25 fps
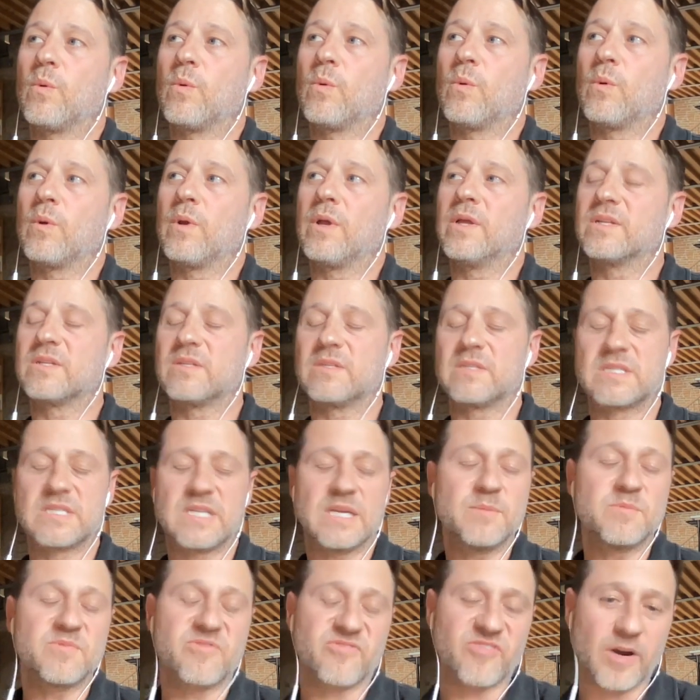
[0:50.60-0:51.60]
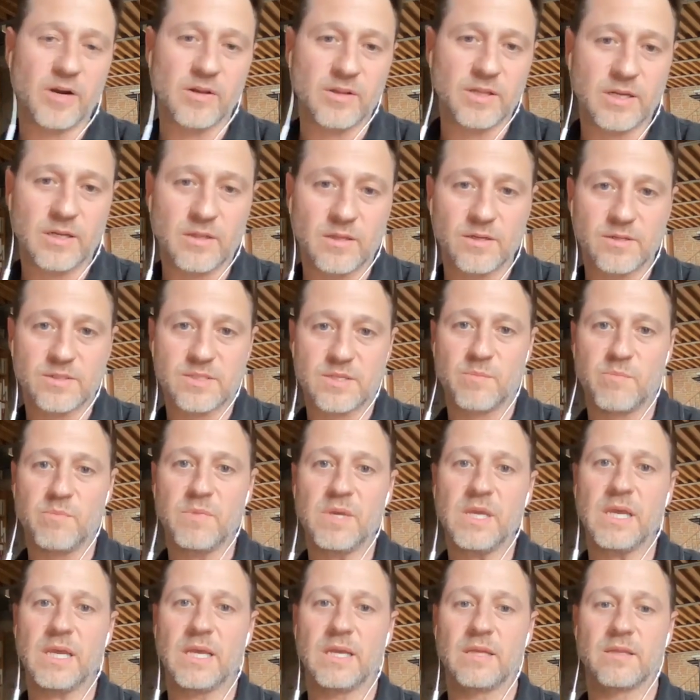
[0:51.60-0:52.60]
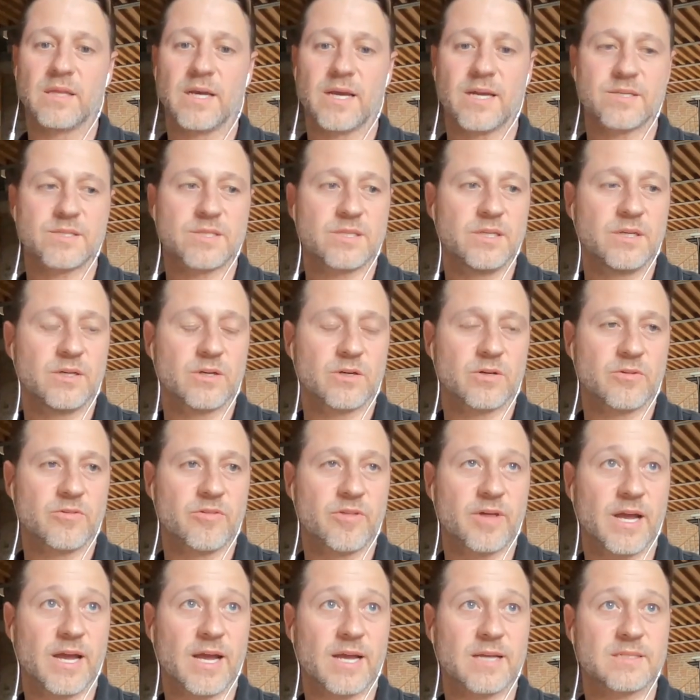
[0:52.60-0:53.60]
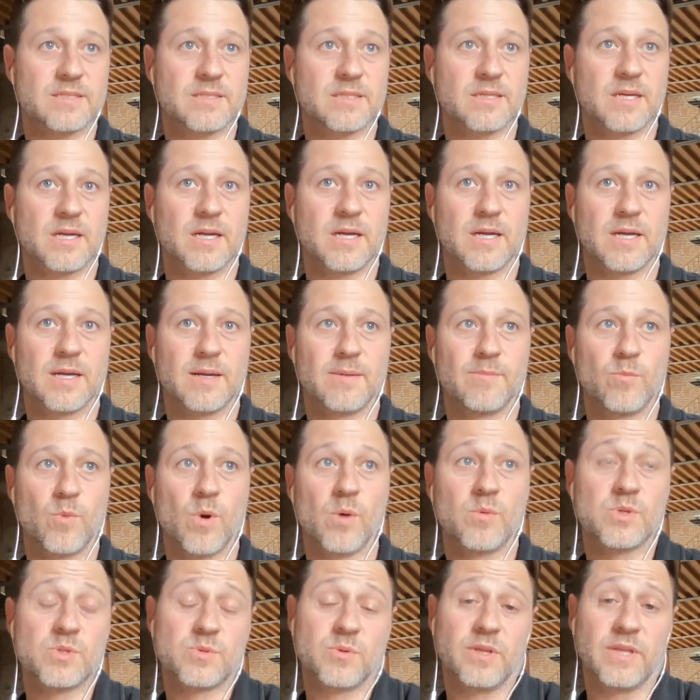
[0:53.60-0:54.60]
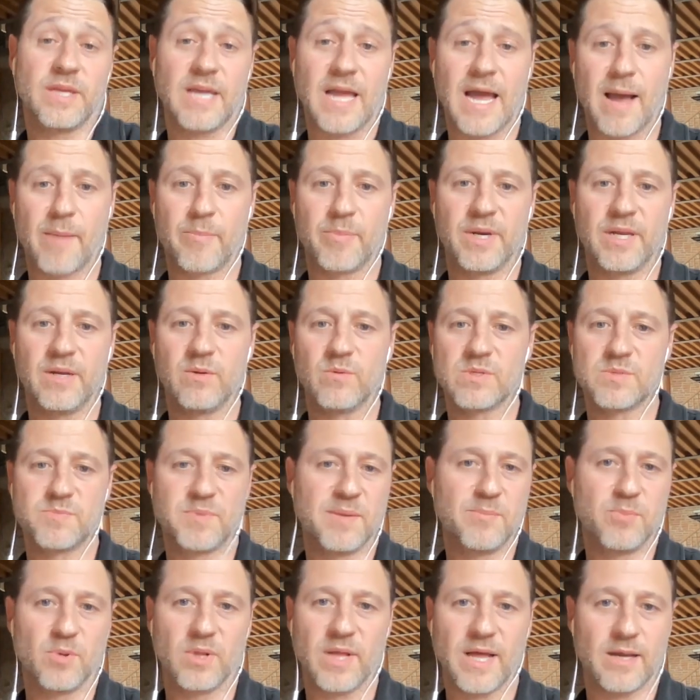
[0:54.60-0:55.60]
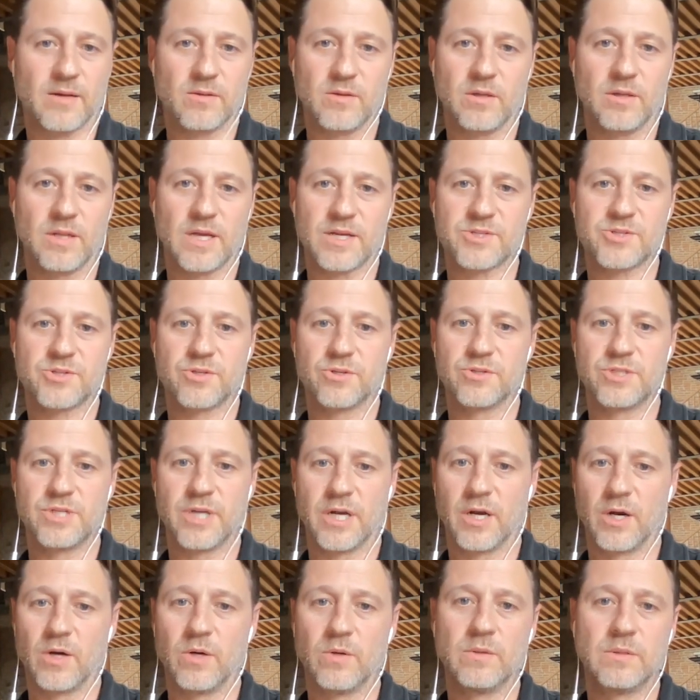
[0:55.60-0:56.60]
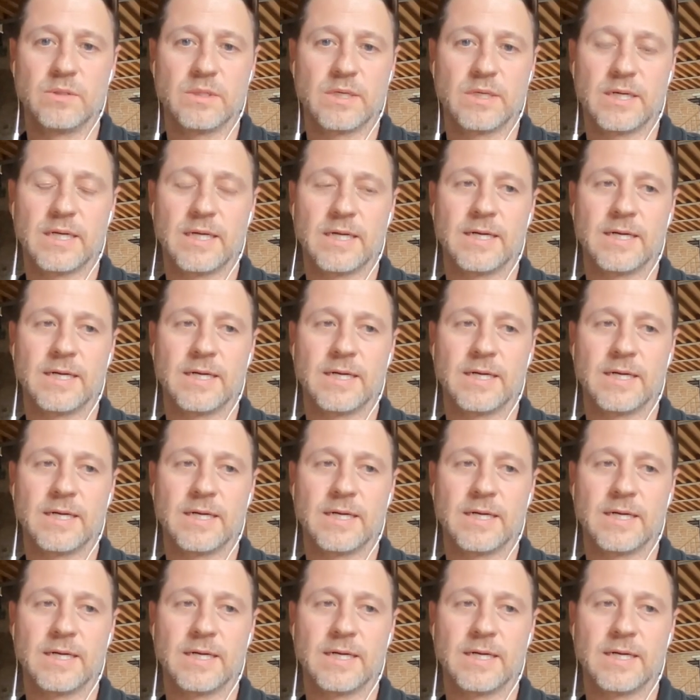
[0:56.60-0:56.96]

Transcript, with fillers: it seemed fairly clear to me last year that what was really happening was people had a little extra dough,